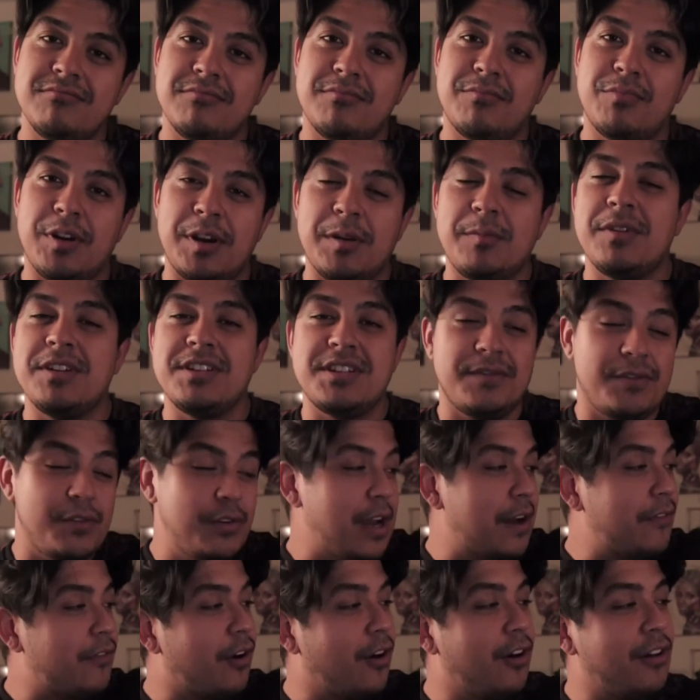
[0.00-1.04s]
pretty much, if you
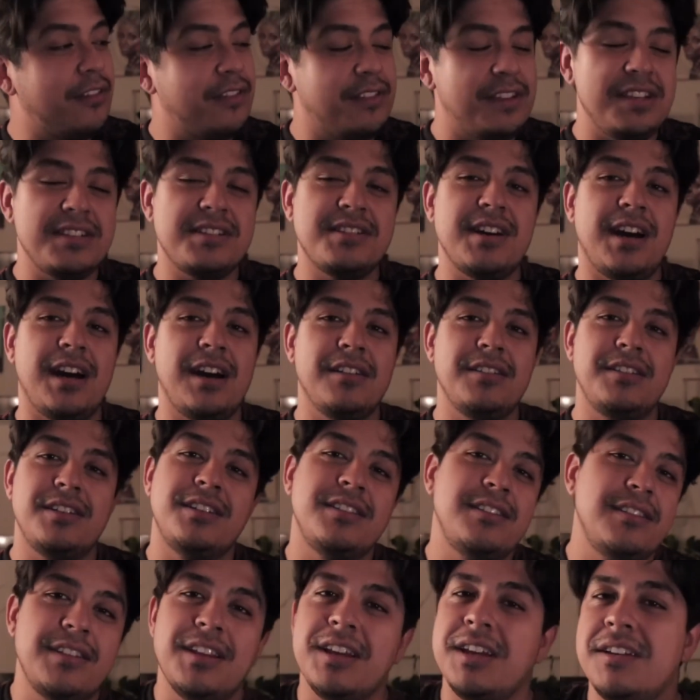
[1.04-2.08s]
have all these dialed
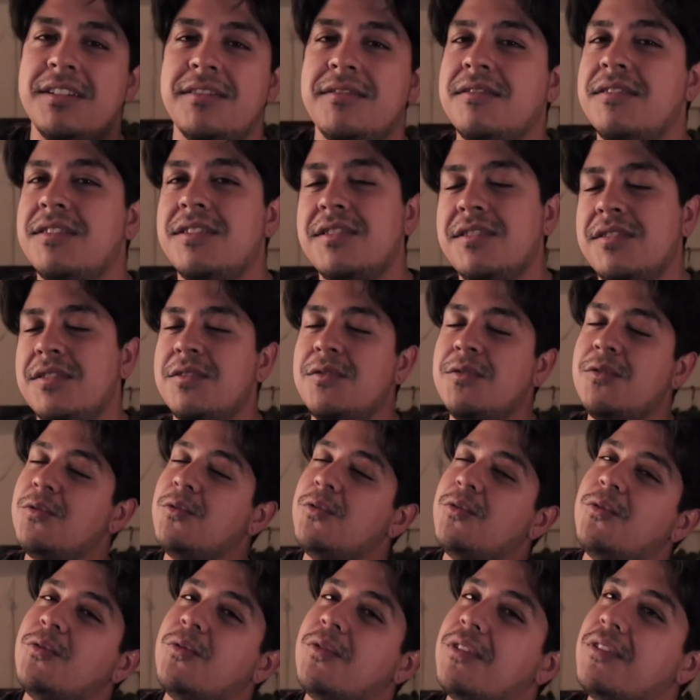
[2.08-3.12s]
in, then
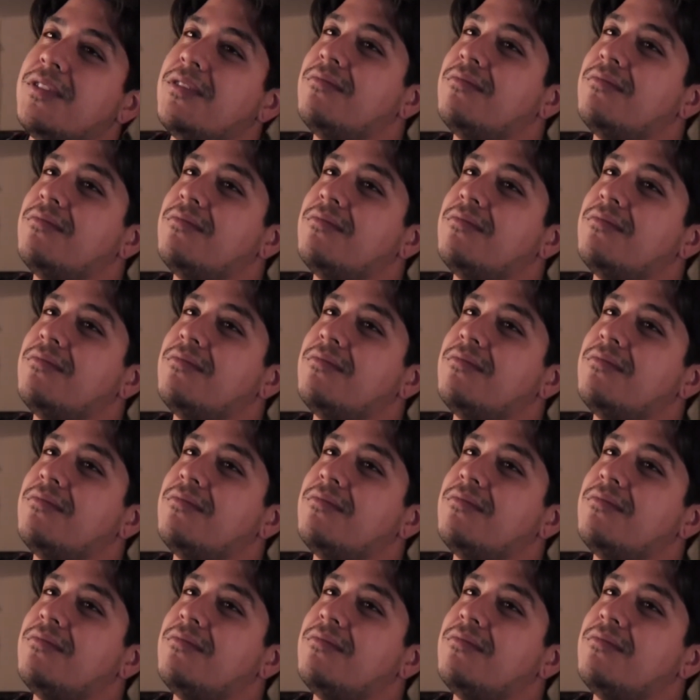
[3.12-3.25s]
you